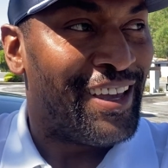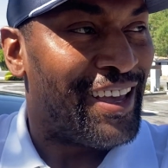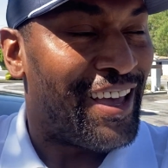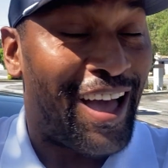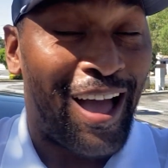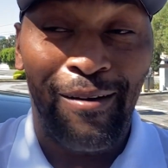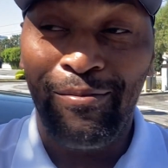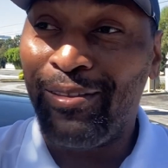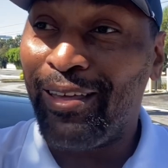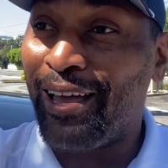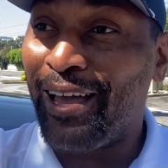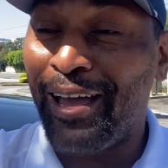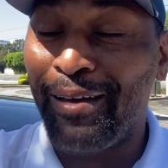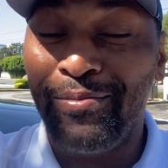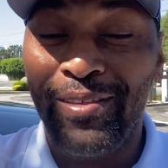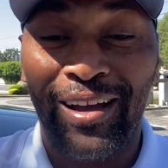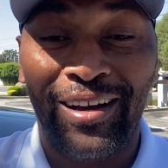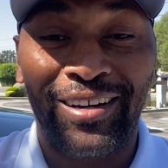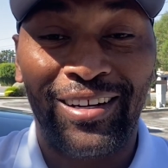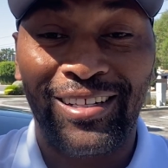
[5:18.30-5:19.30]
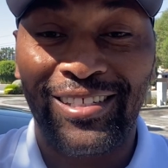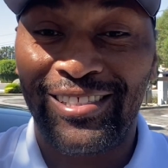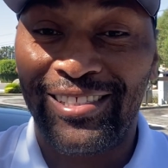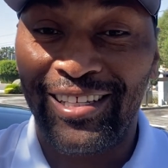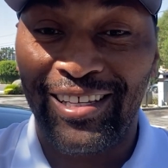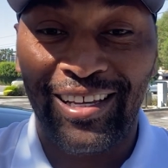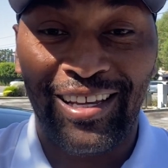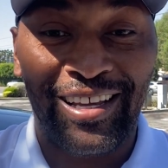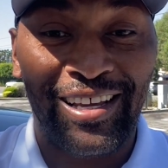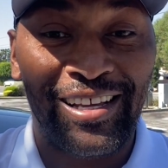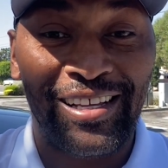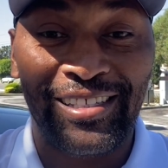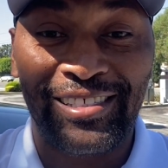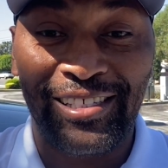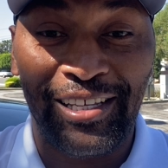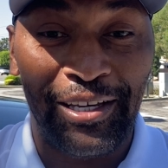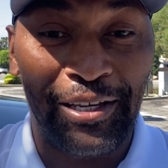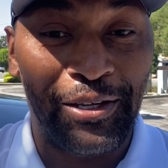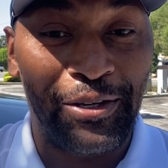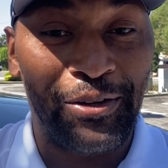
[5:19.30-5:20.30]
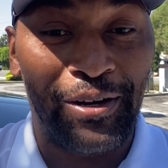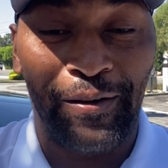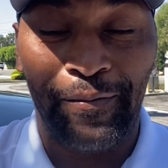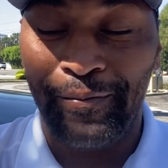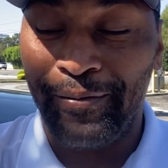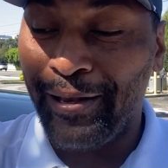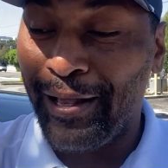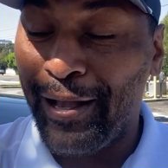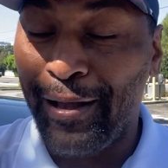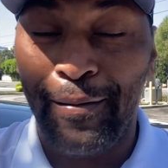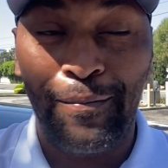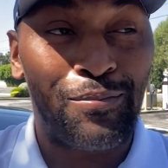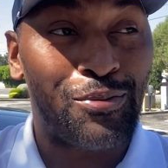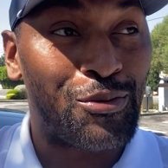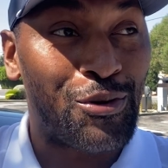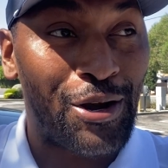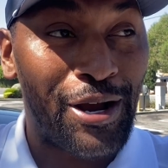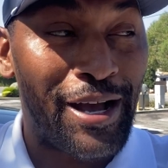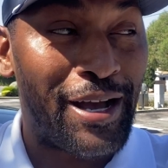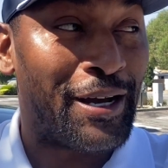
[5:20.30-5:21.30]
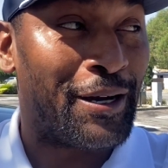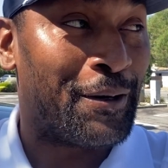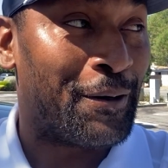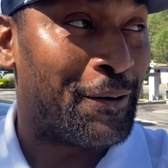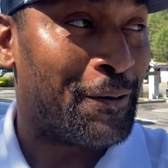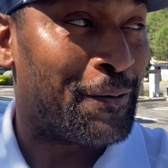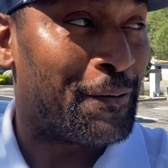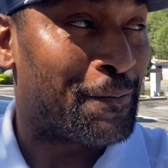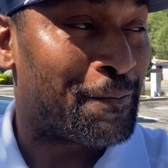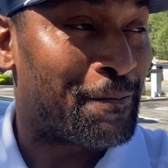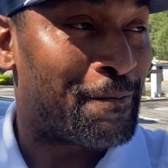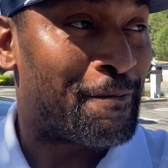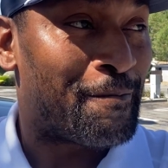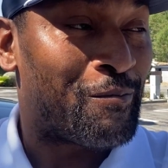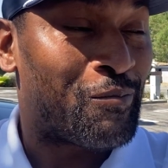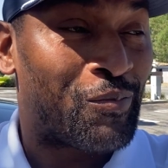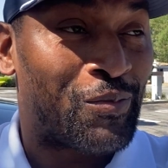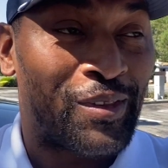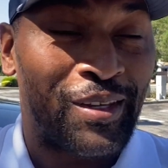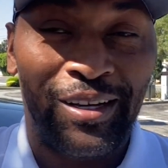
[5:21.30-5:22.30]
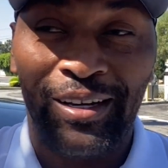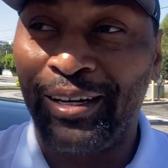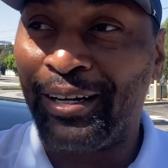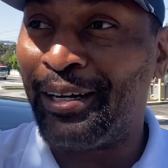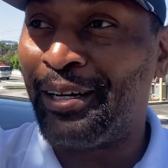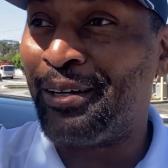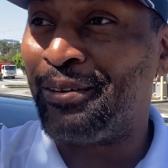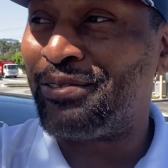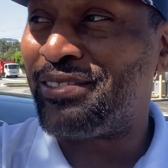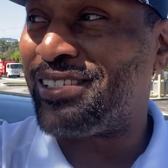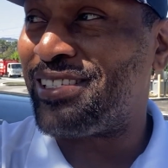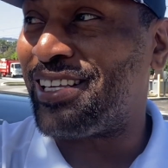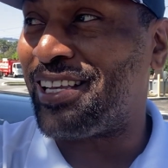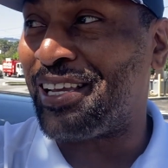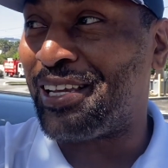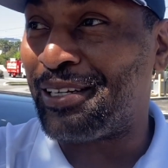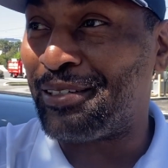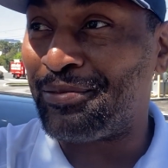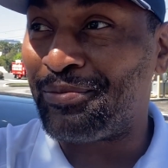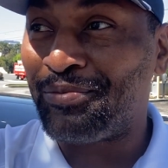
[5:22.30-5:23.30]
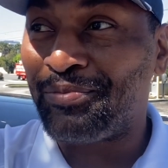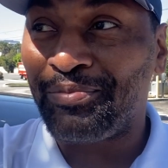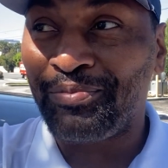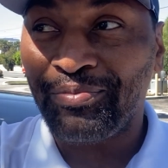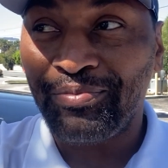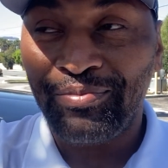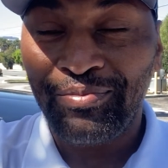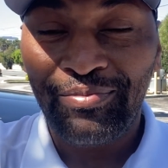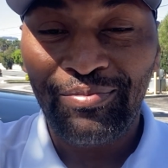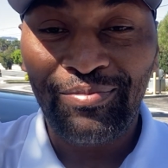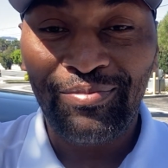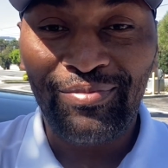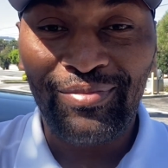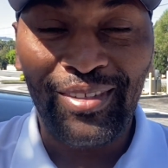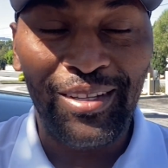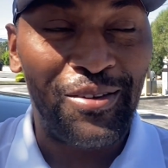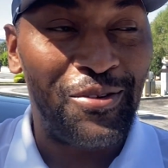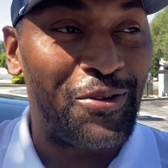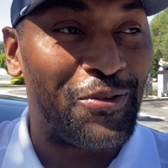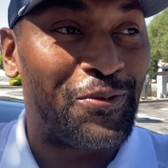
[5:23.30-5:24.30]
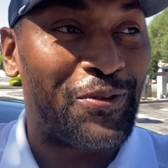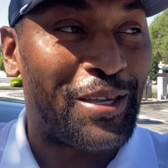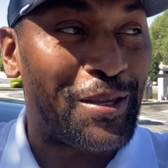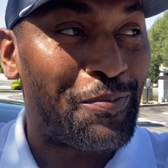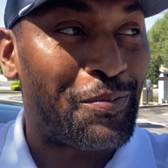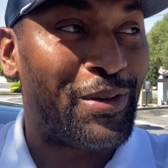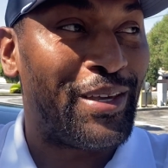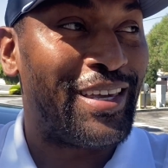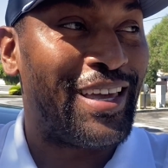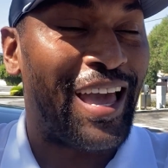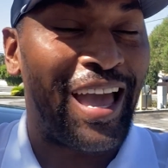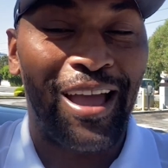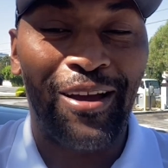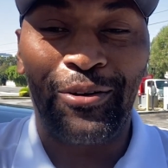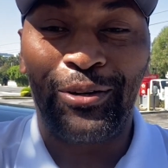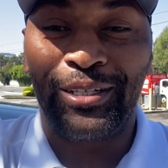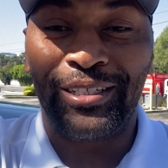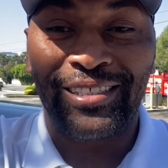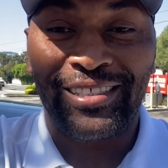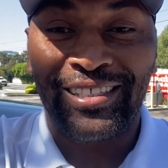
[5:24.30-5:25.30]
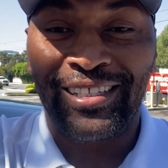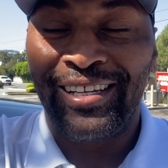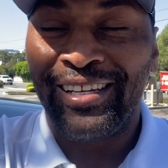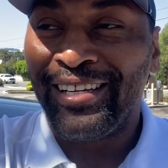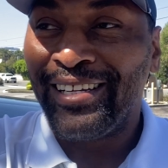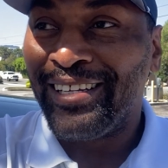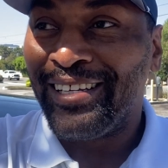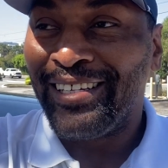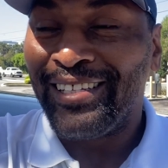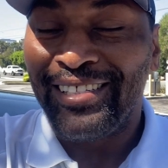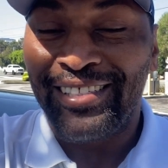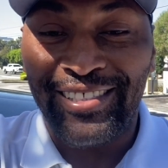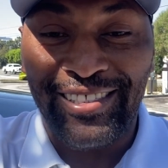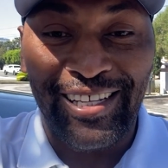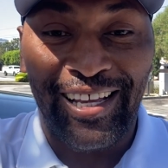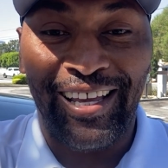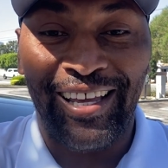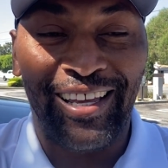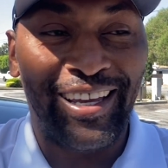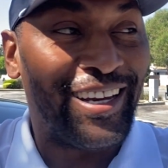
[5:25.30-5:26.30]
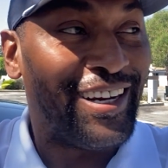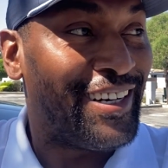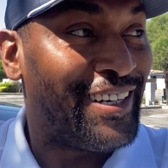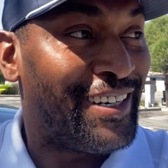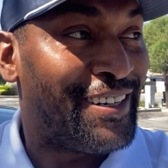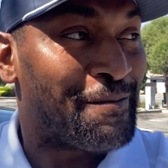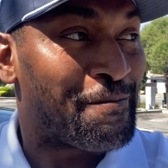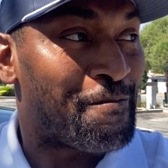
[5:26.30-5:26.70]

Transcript: I'm not going to sit here and tell you I'm not proud of seeing the VP Harris sign,